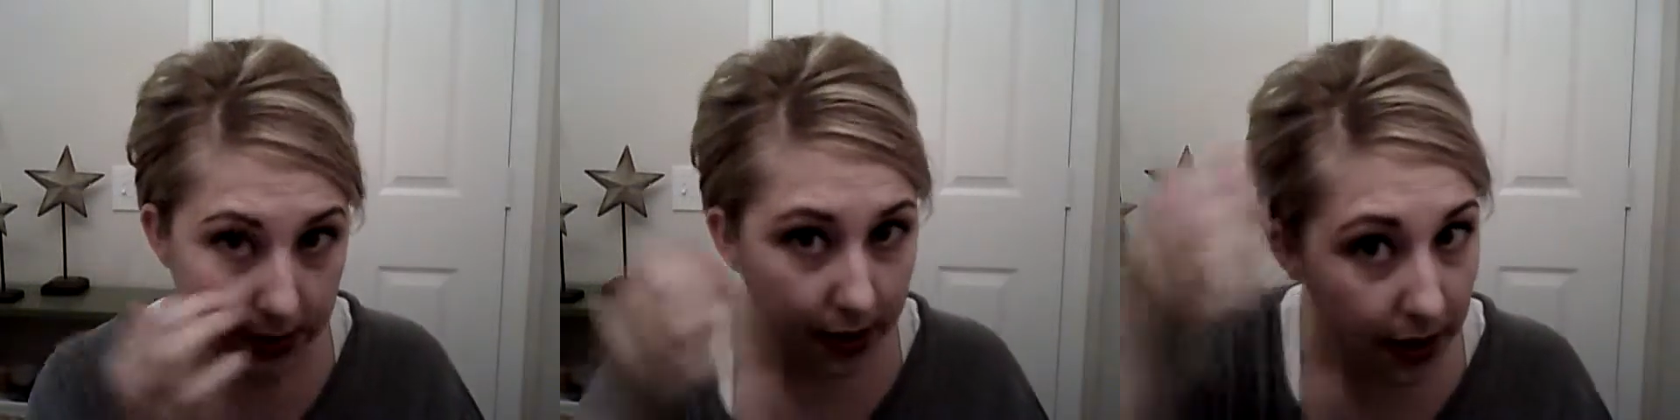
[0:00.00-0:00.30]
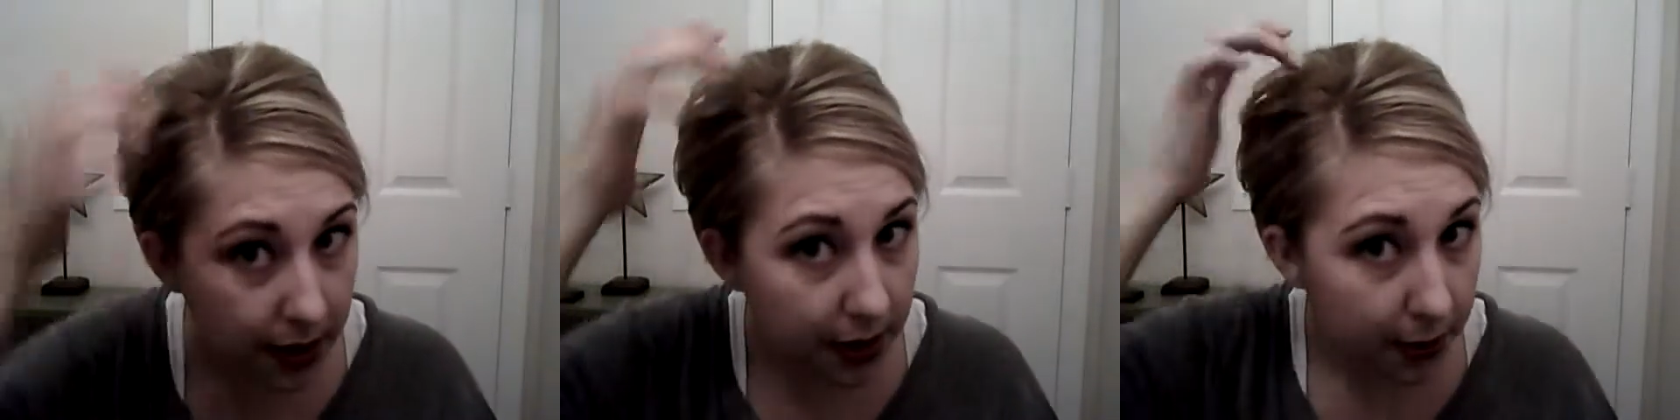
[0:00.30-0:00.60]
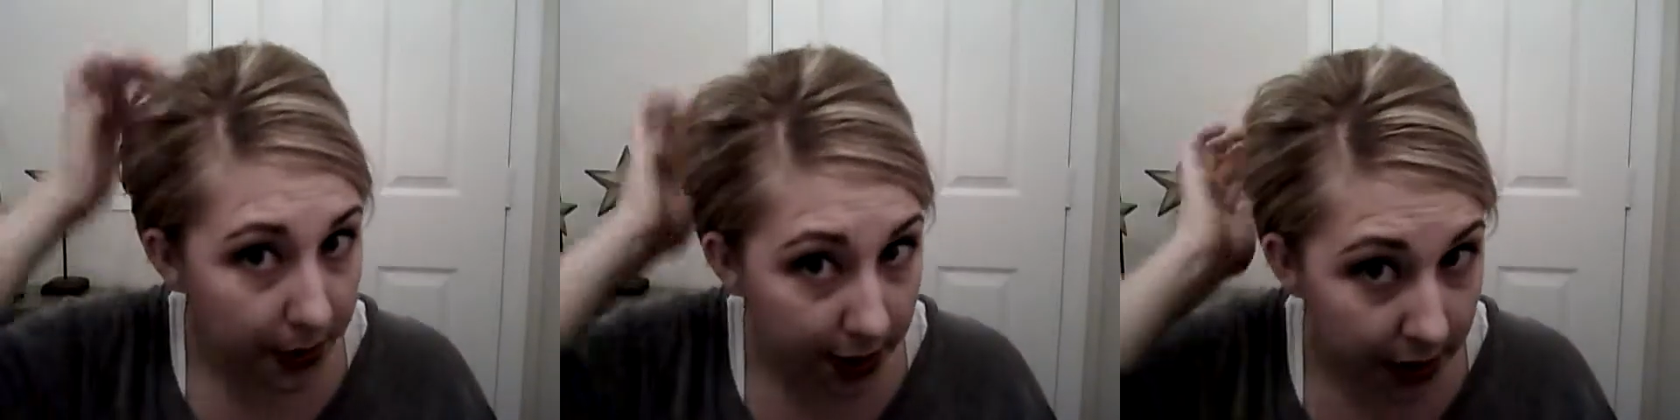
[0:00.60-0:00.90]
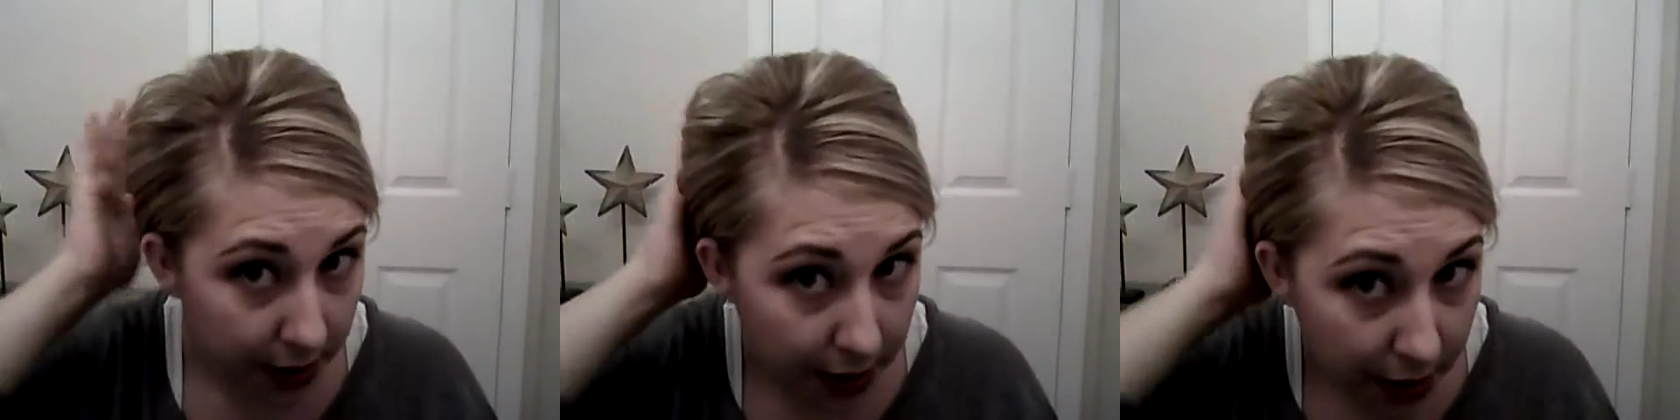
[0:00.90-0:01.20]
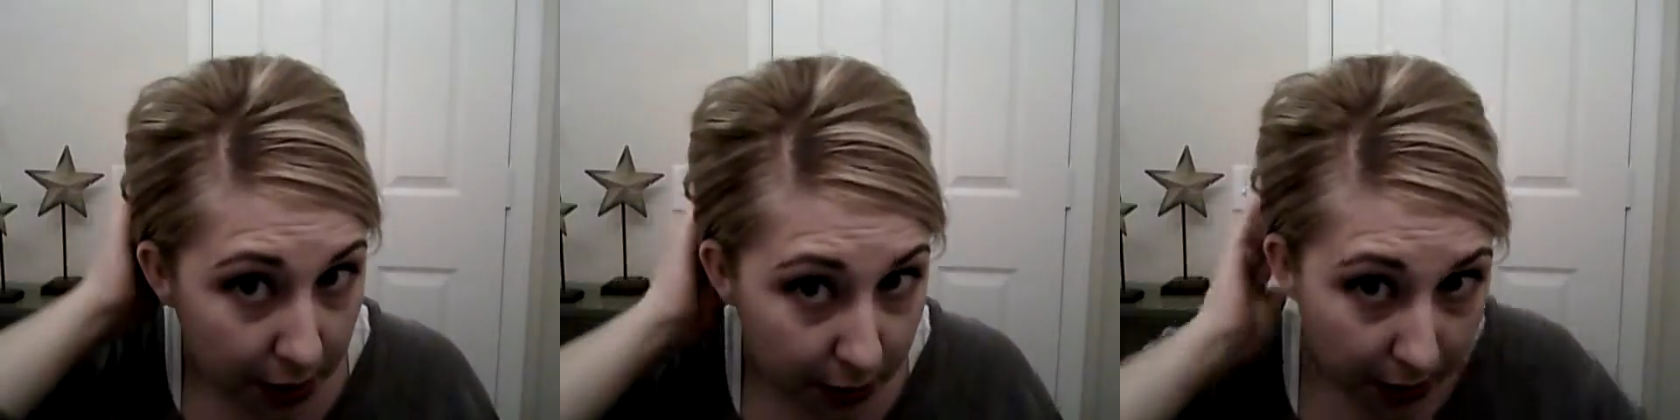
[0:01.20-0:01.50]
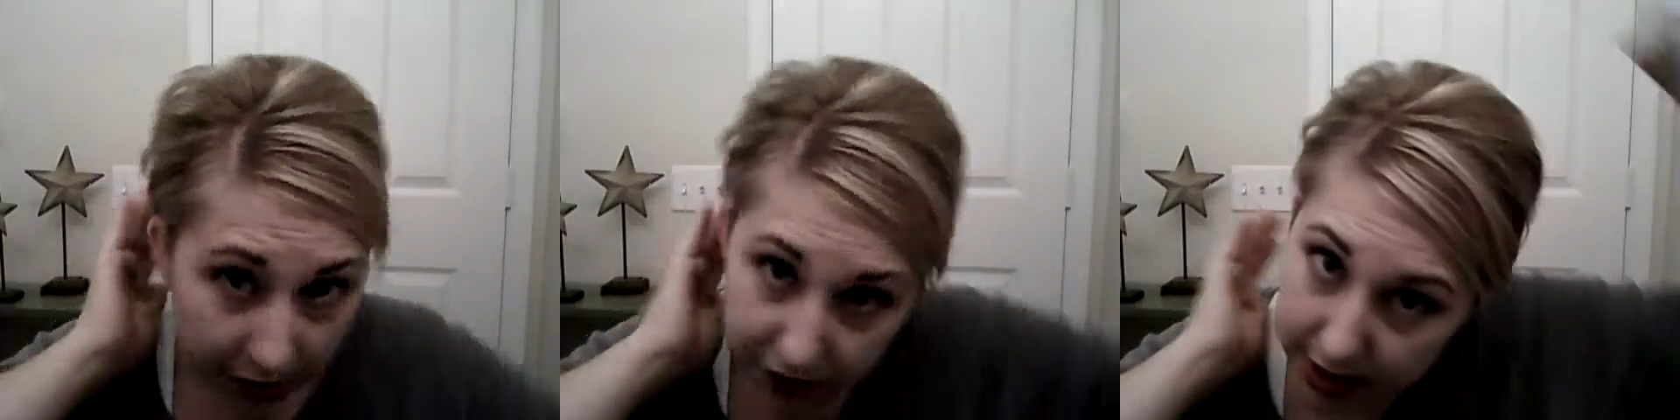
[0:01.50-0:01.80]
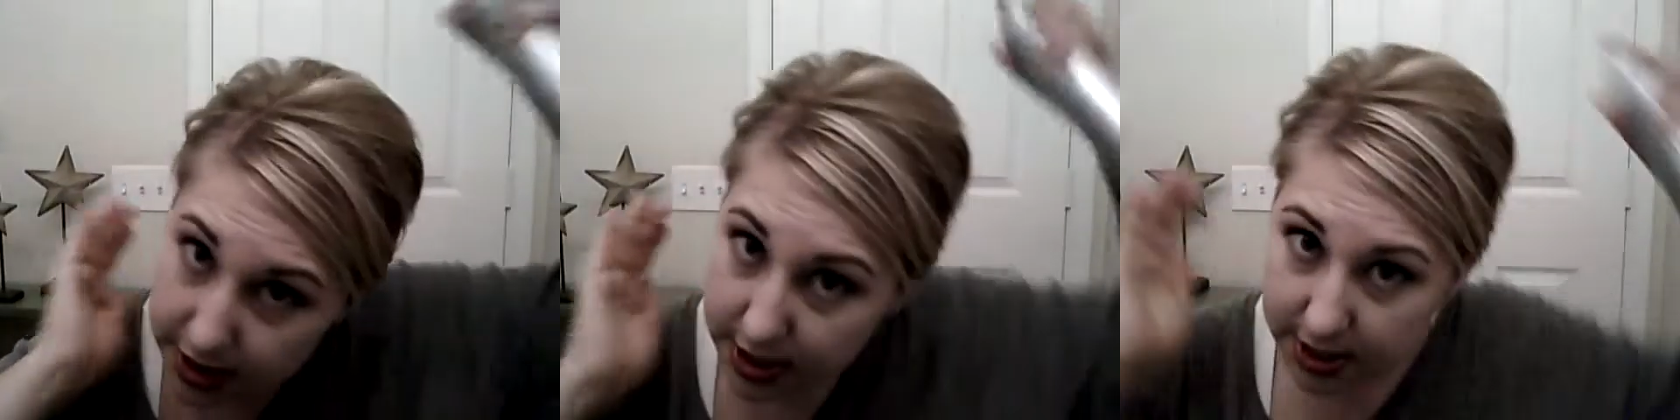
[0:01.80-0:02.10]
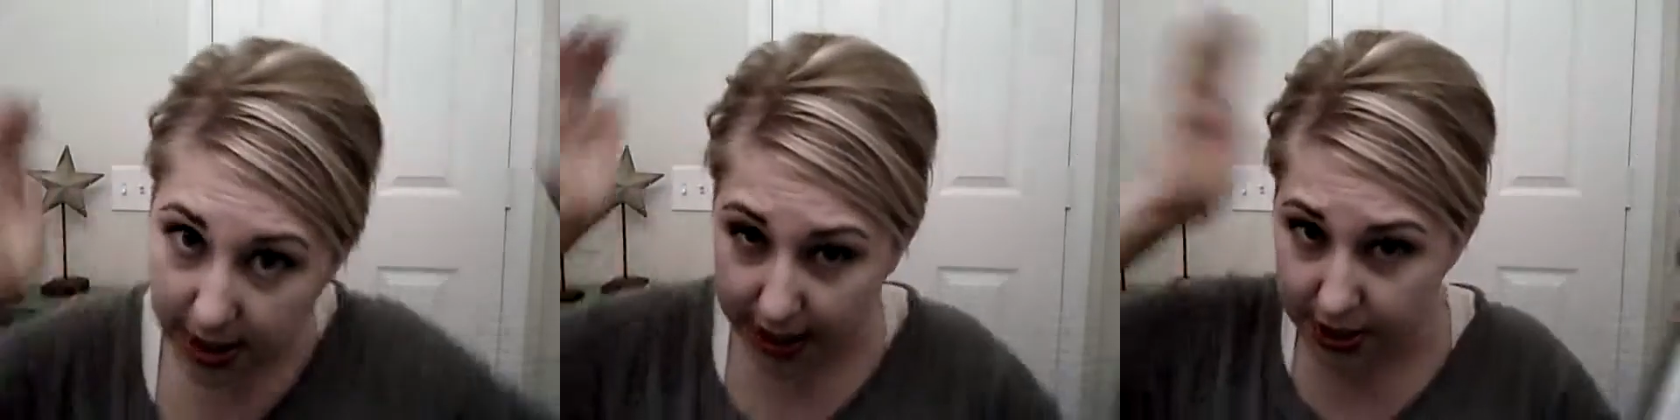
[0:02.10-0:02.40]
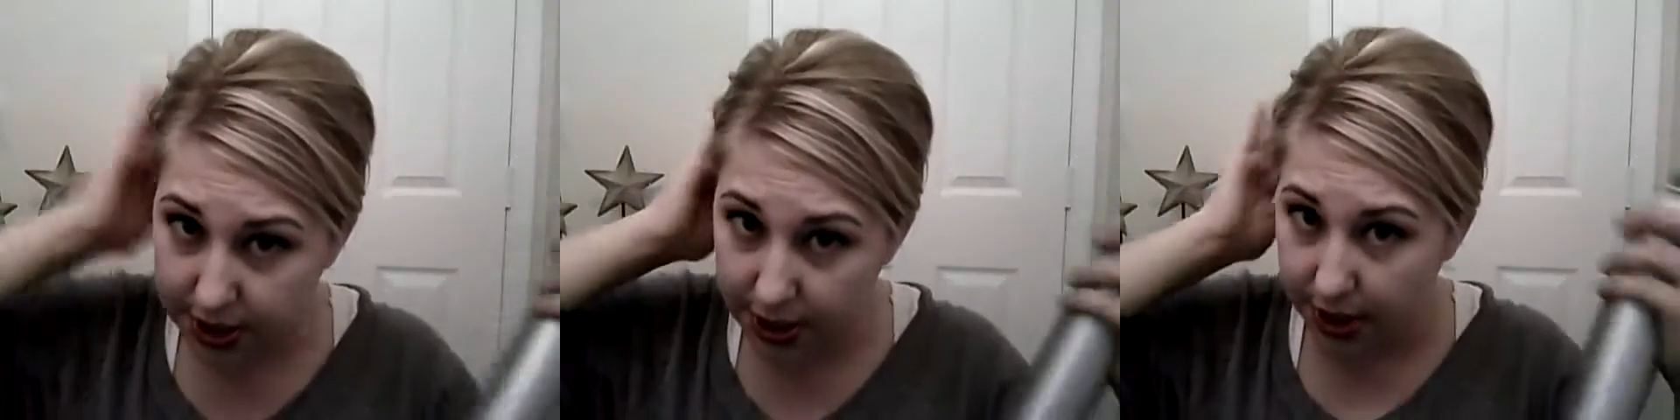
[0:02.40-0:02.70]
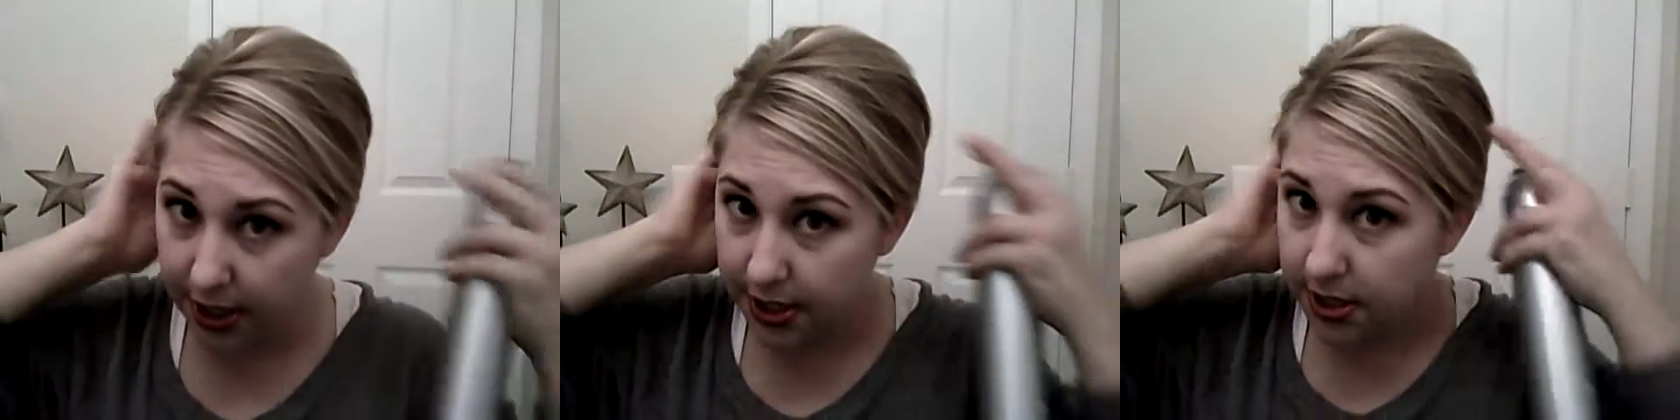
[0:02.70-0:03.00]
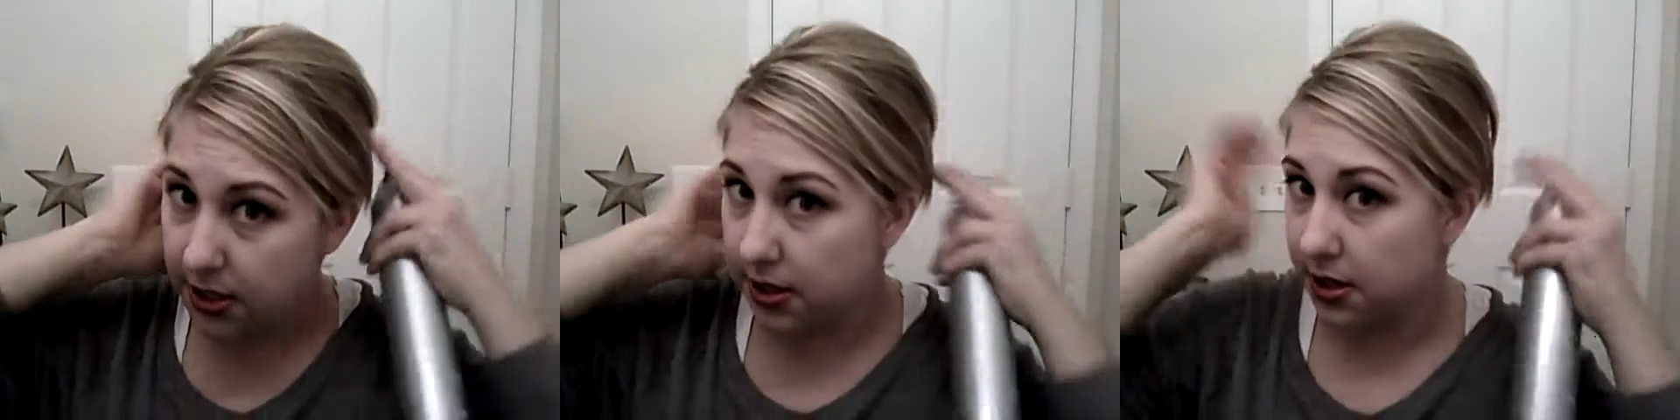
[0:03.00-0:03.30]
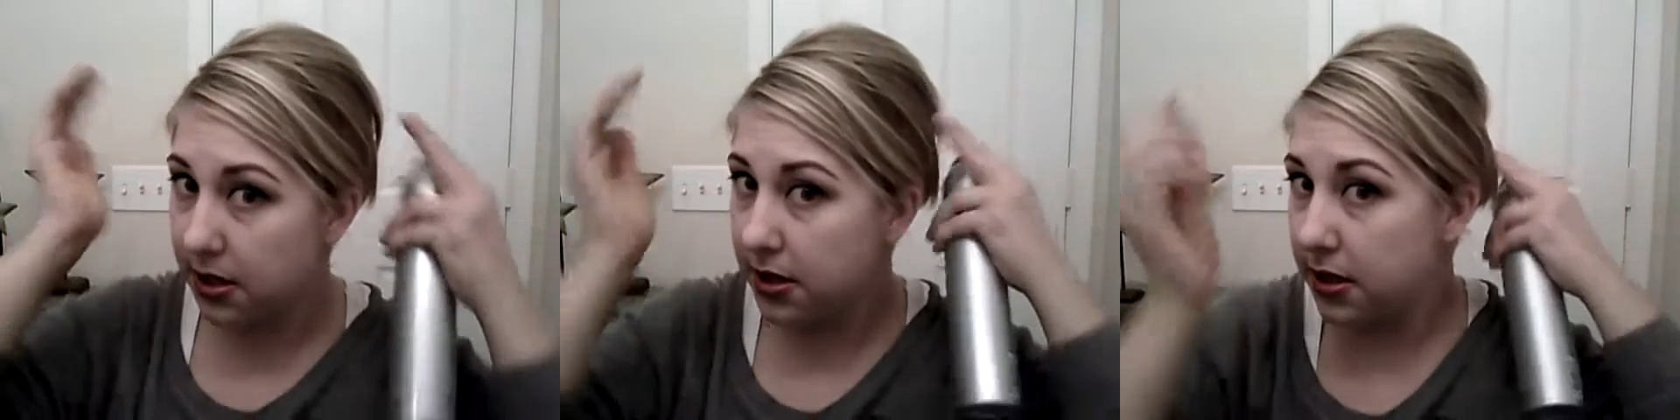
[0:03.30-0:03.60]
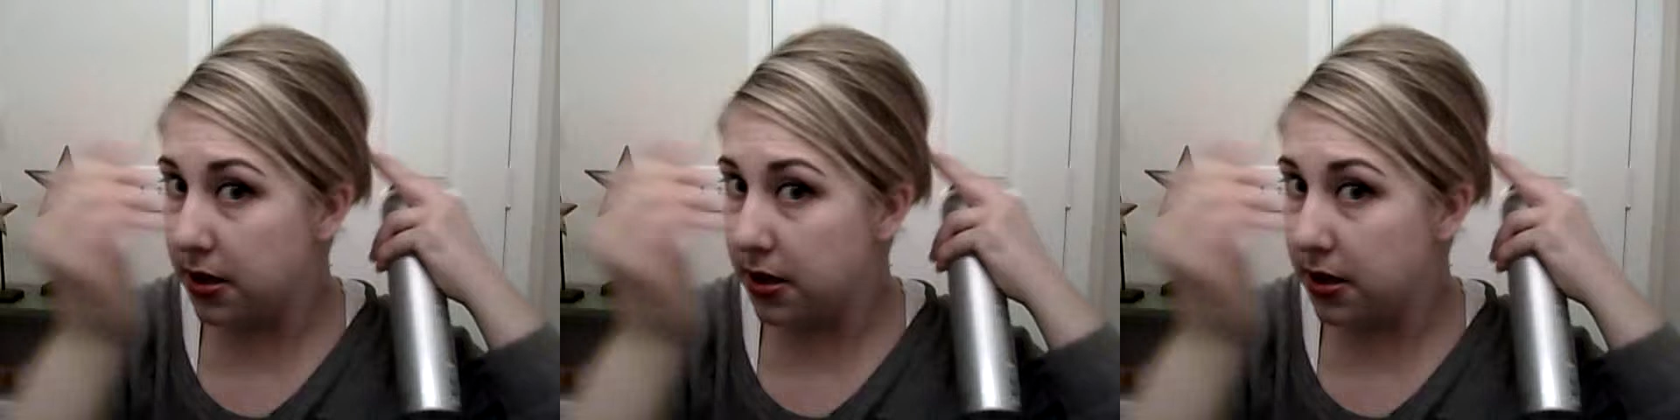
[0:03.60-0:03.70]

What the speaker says: You want a little bit of roughness and texture in it to look